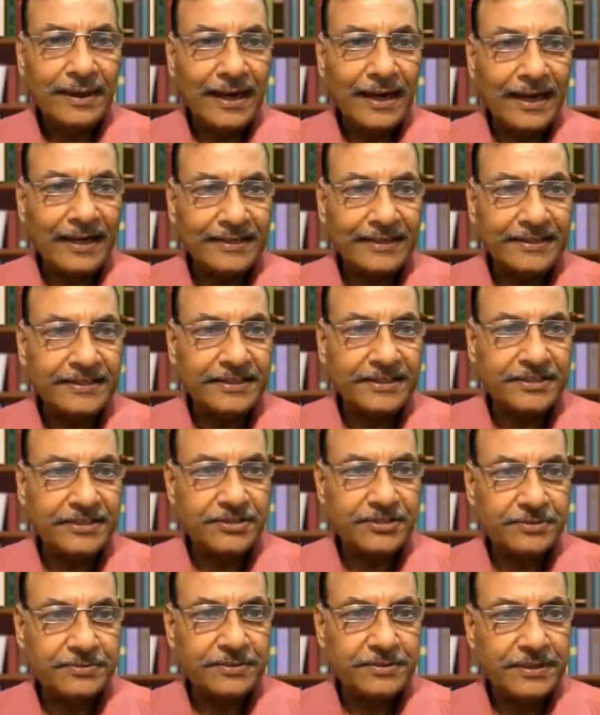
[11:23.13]
and it
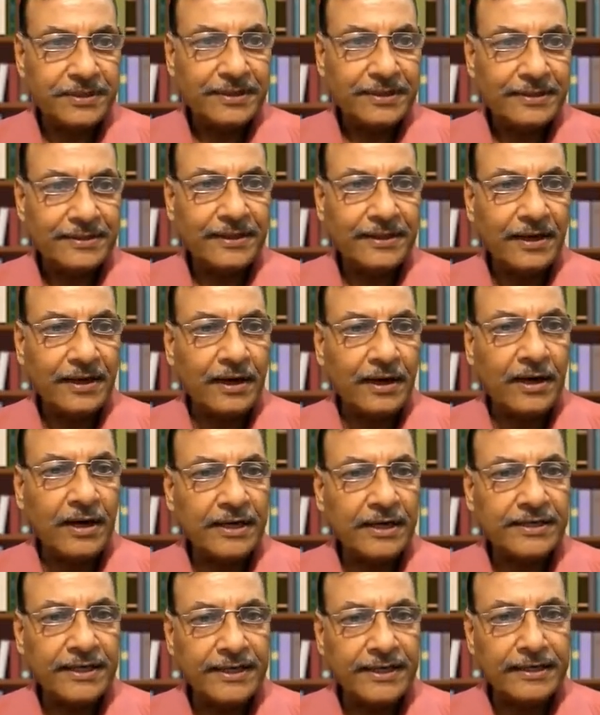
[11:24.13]
is the
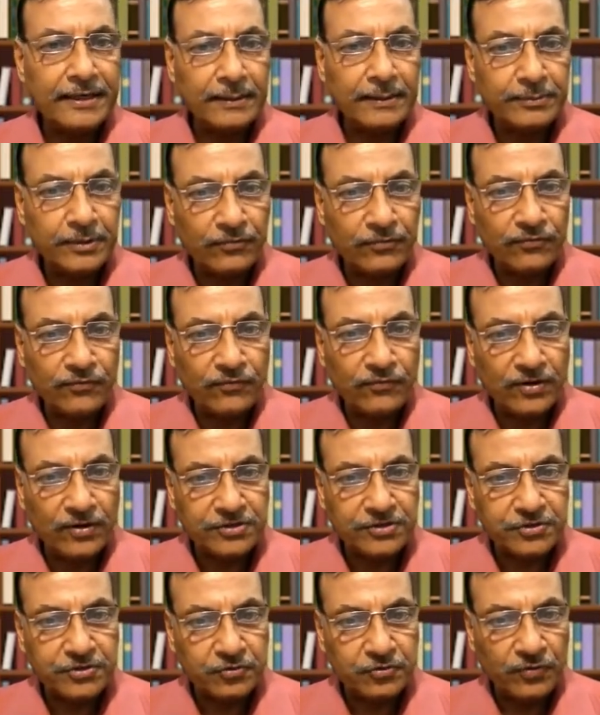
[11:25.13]
guttering of the
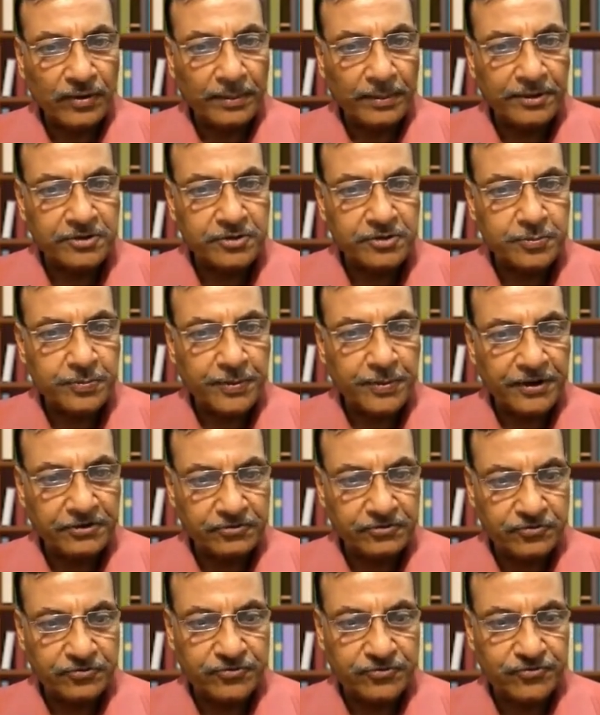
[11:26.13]
first web
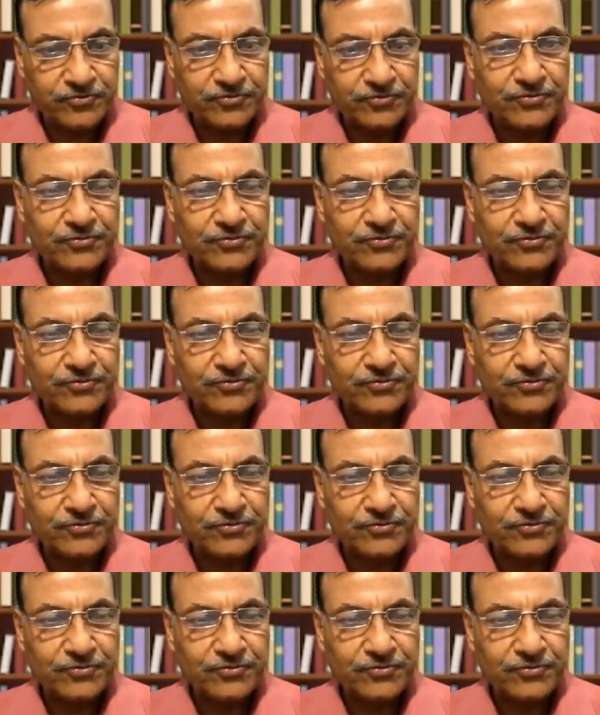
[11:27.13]
space.